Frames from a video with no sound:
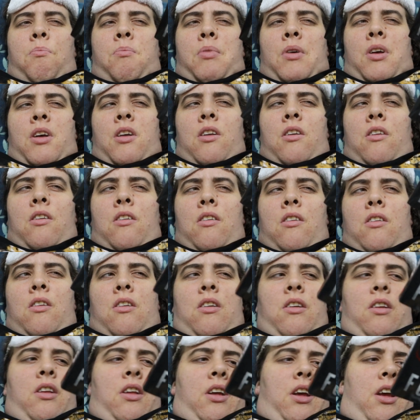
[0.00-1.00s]
but
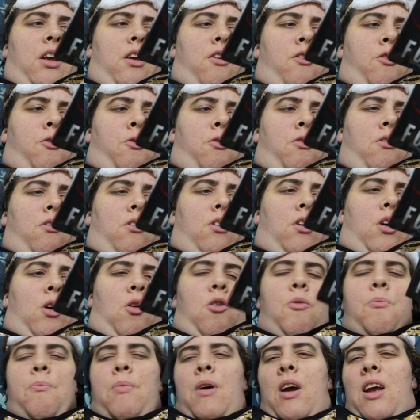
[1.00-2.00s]
he's
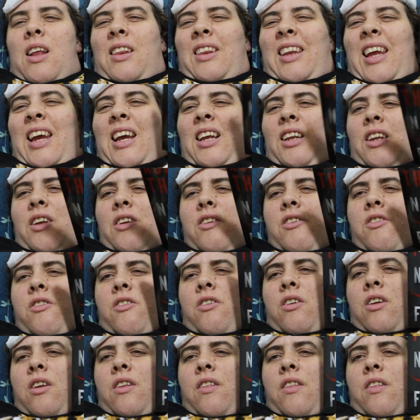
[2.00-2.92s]
going by Leland